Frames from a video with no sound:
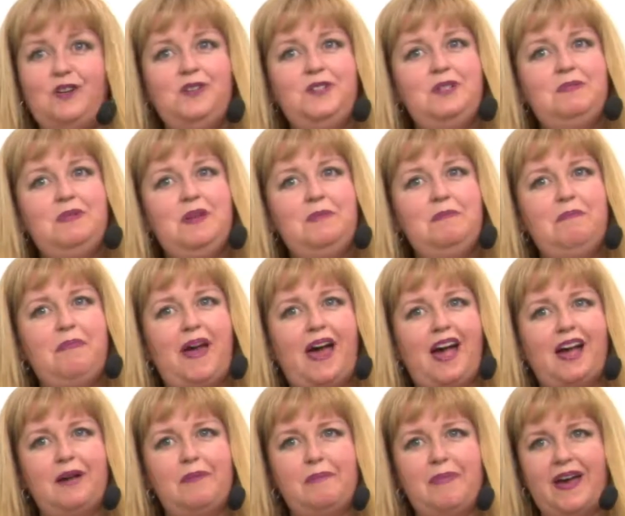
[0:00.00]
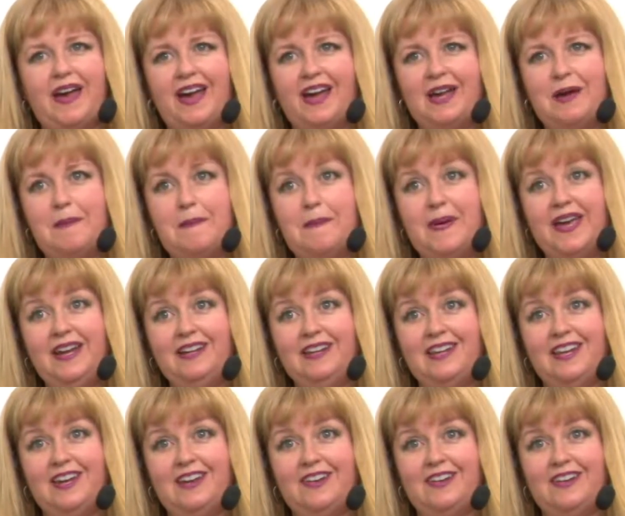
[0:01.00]
Ultimate Backpack Pet
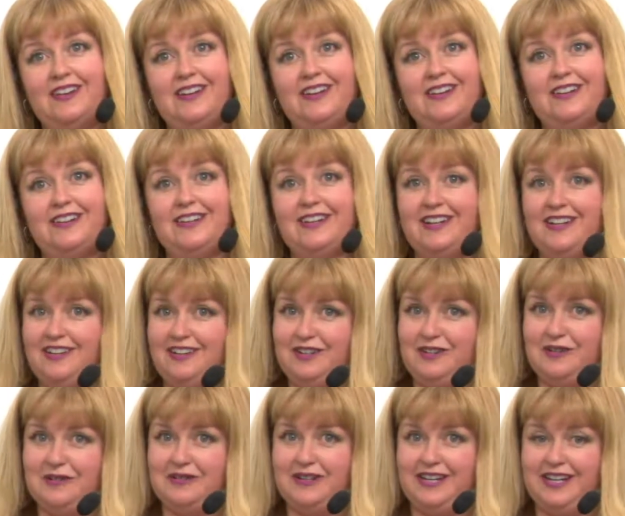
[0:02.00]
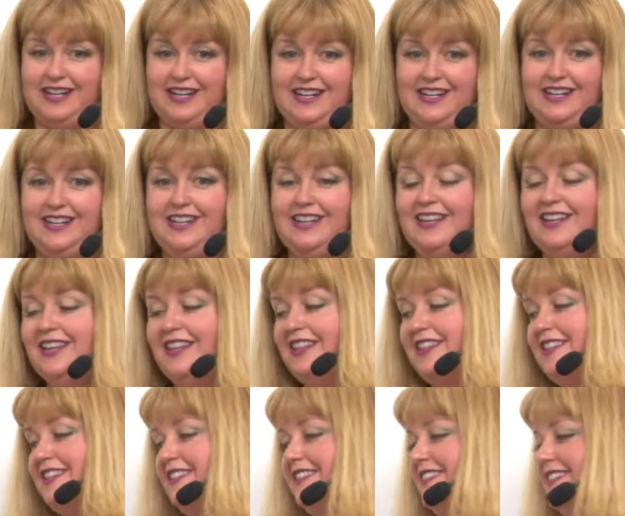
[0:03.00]
Carrier in green.
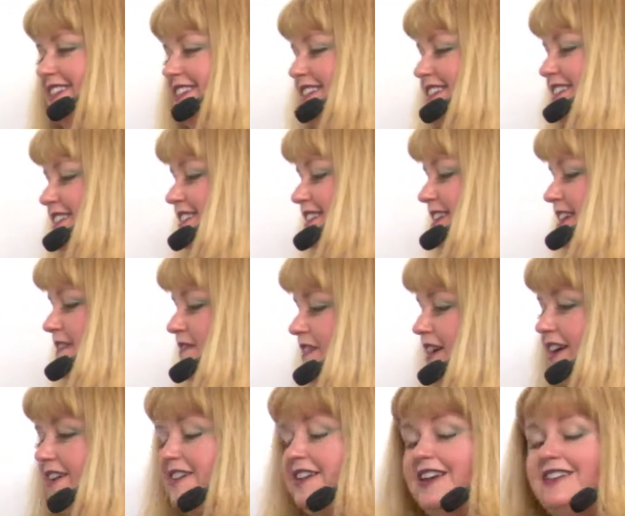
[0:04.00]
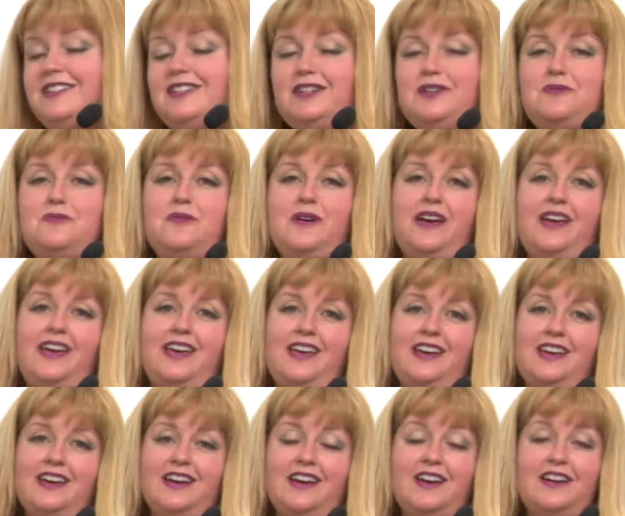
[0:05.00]
This is a fantastic
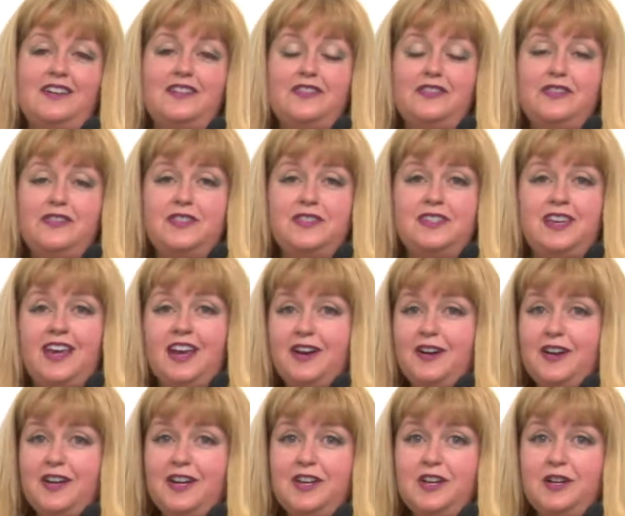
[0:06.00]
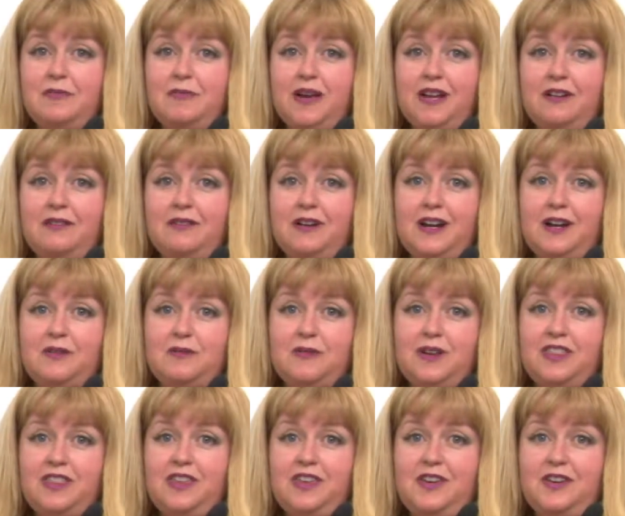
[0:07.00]
way of carrying your pet around
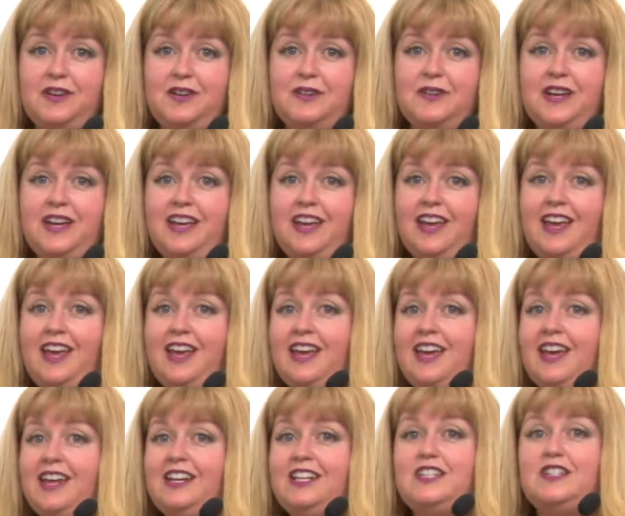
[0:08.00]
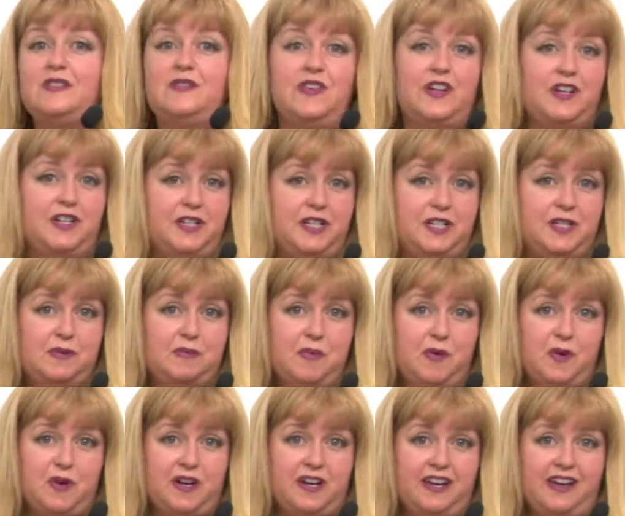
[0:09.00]
with you, and it's very
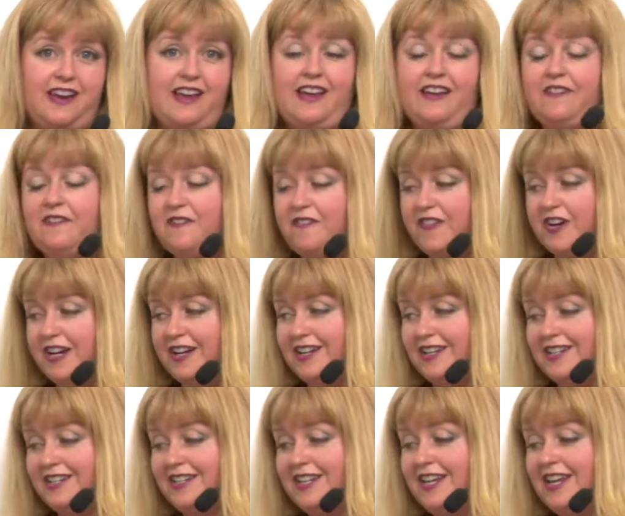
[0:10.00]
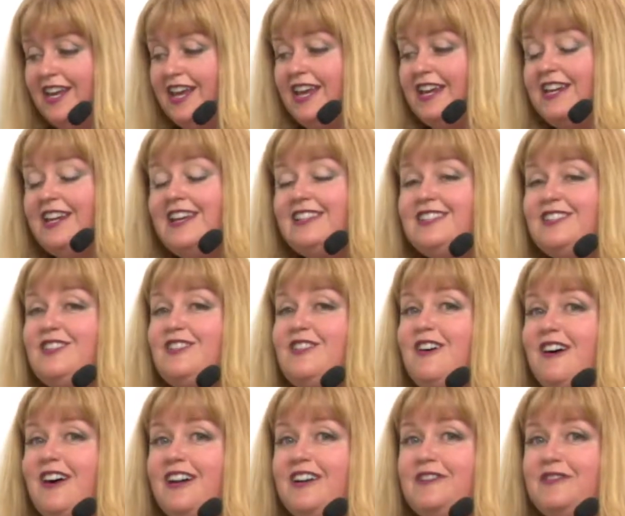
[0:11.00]
sporty and fun, and it has a
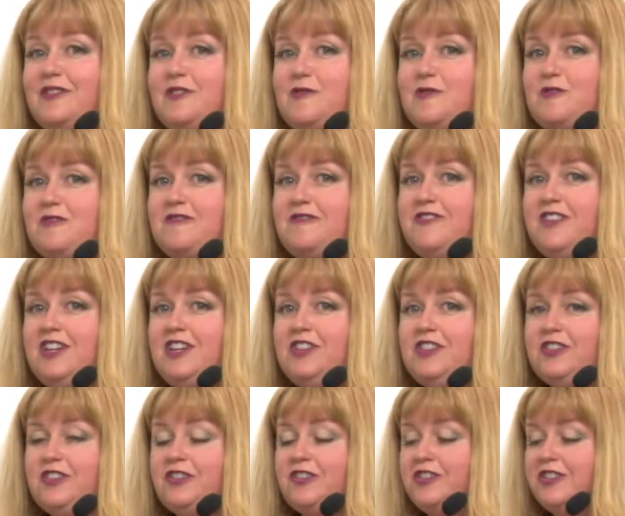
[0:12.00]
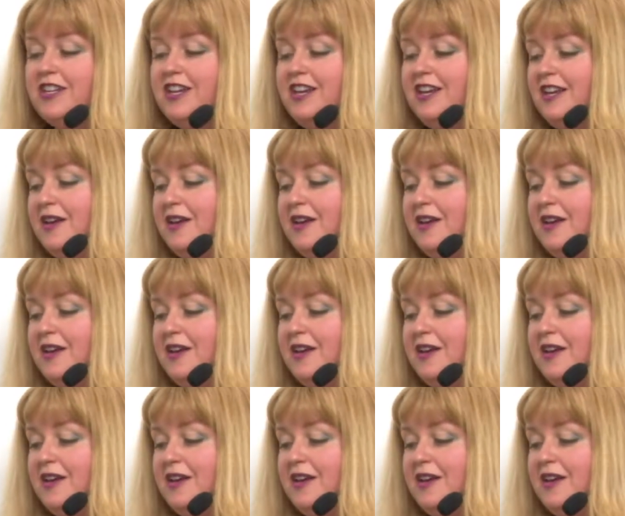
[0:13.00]
lot of cool features.